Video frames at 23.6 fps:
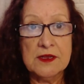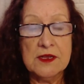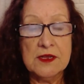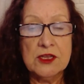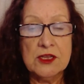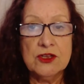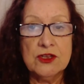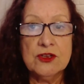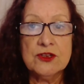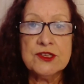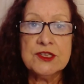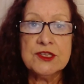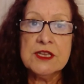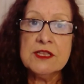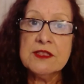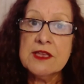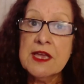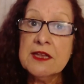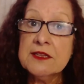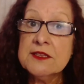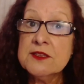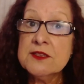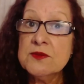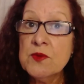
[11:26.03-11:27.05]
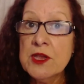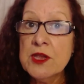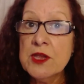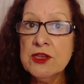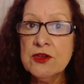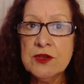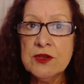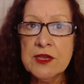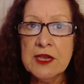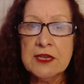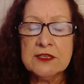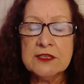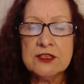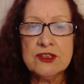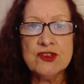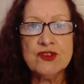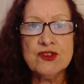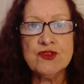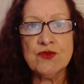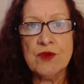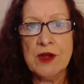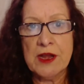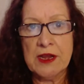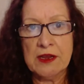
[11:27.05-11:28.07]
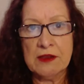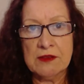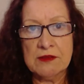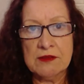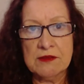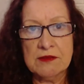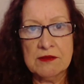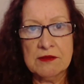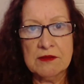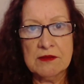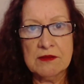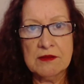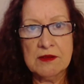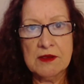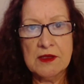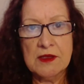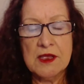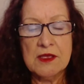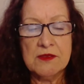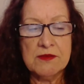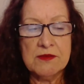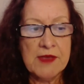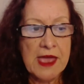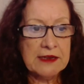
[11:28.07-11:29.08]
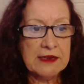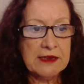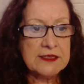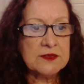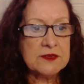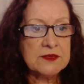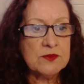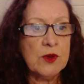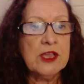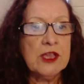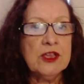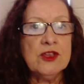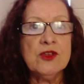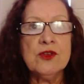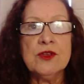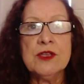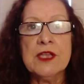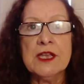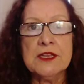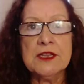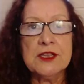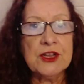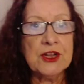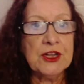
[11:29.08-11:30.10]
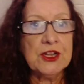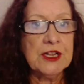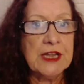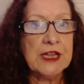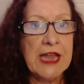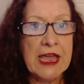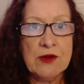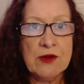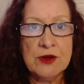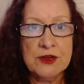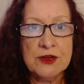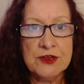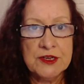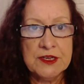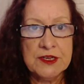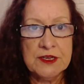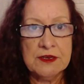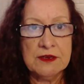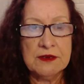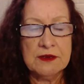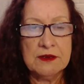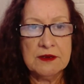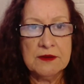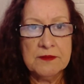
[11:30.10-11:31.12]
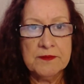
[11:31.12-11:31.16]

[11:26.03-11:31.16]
You see, that's where you get strength. That's where you get clarity.